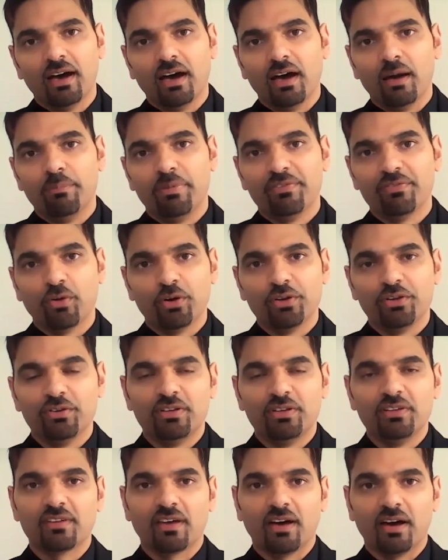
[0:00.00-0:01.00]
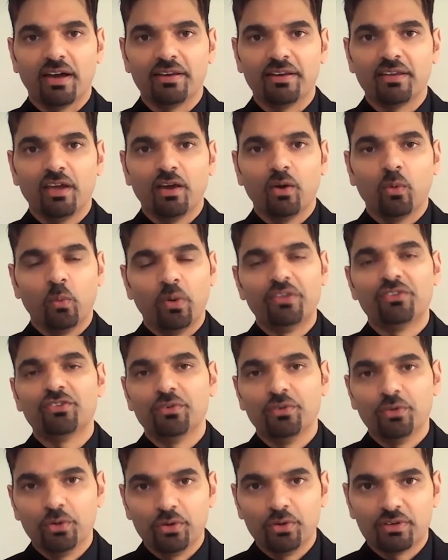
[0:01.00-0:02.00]
before you decide which
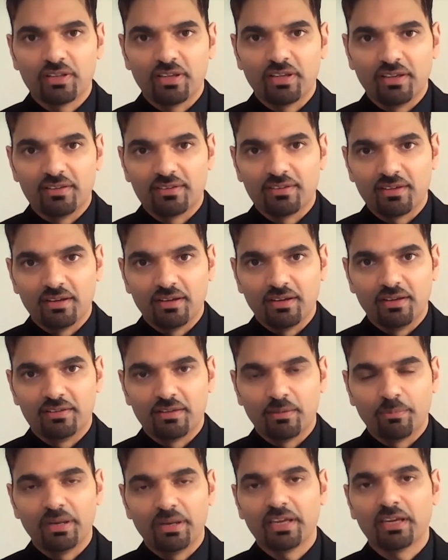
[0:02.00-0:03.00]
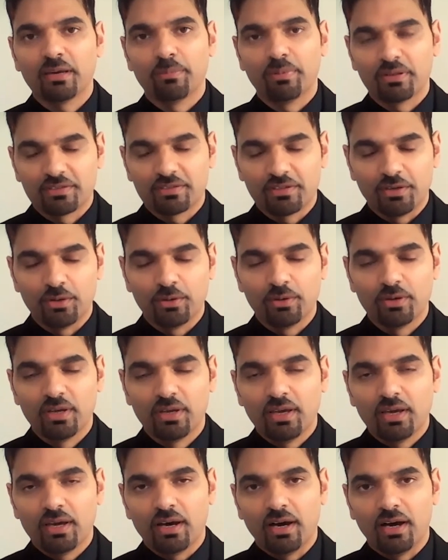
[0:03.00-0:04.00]
route is applicable to you
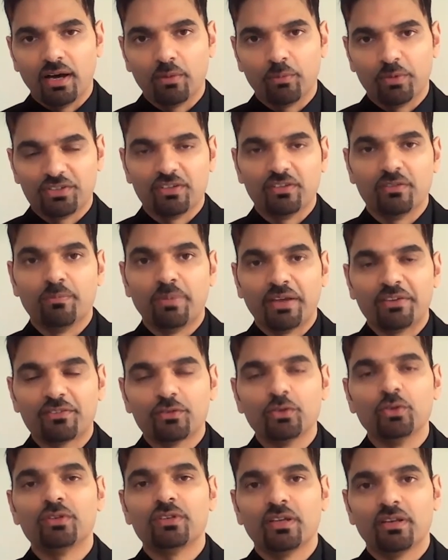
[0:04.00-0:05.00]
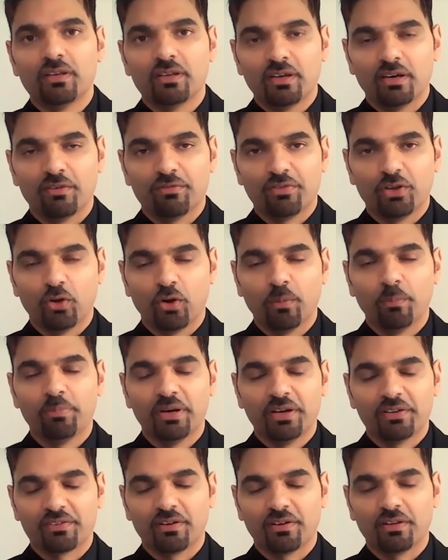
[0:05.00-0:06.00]
and which is best suited for your own
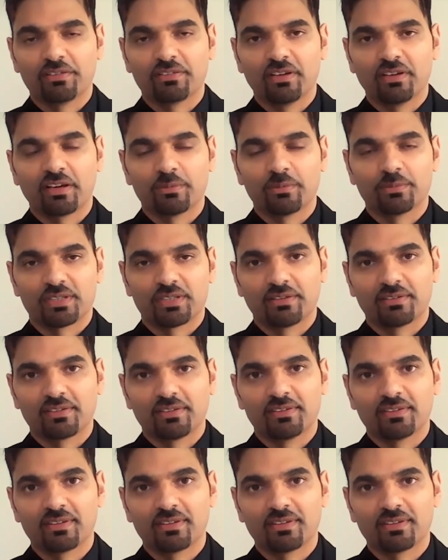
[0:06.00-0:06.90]
personal circumstances.